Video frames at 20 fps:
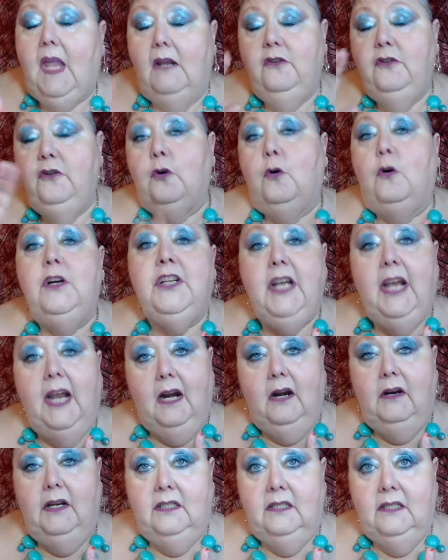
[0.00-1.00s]
Georgia
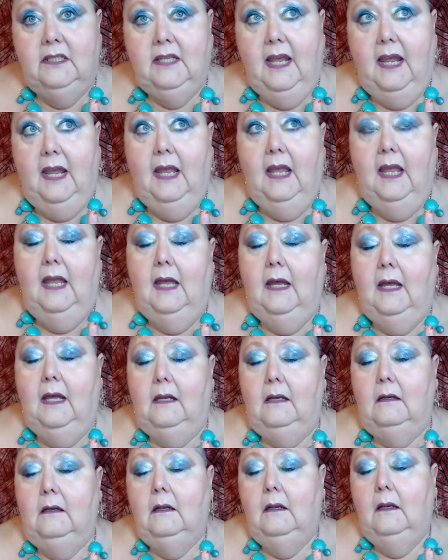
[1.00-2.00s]
Harris
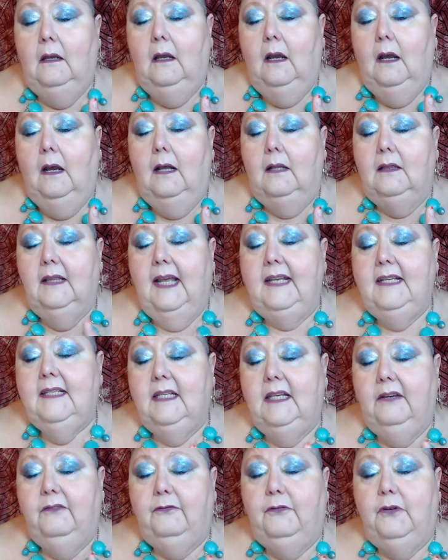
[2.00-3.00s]
and
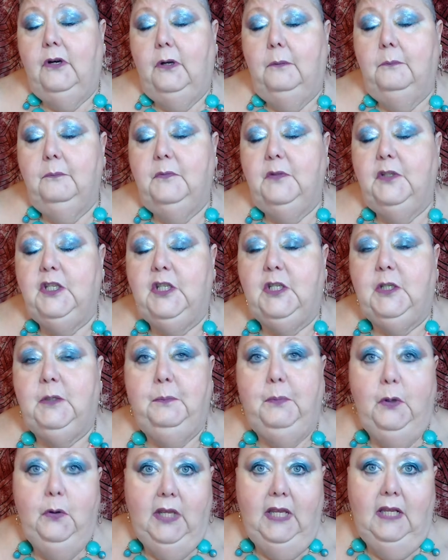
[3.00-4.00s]
Lacey from
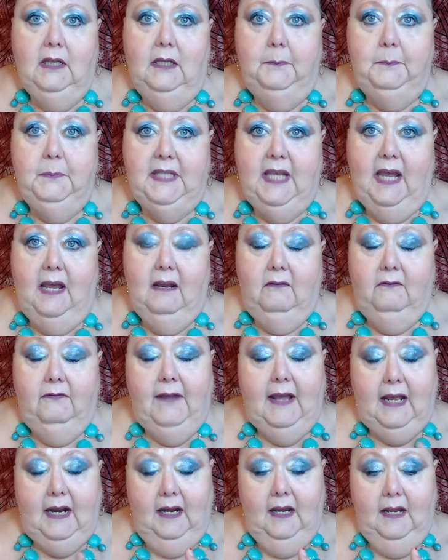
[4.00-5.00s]
Spooky Lips and
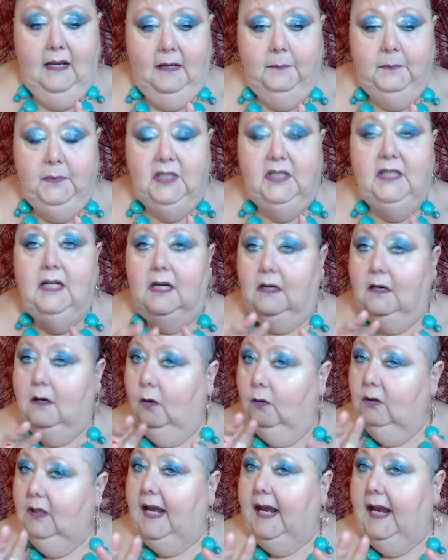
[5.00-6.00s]
Fat Hips did a
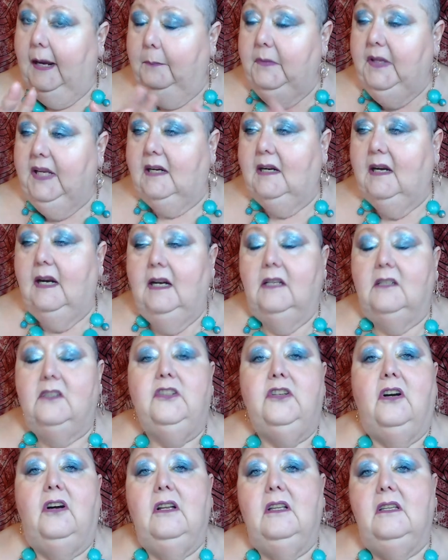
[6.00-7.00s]
collab that kind of
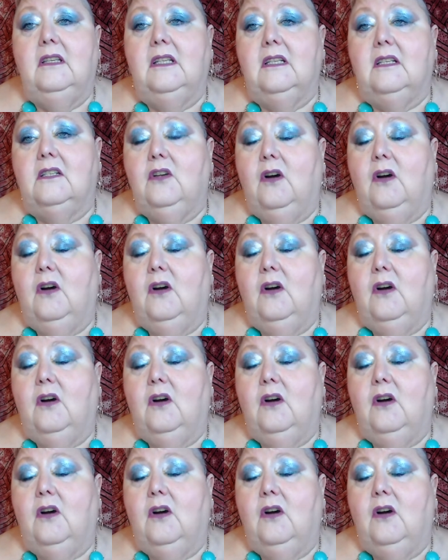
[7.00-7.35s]
started this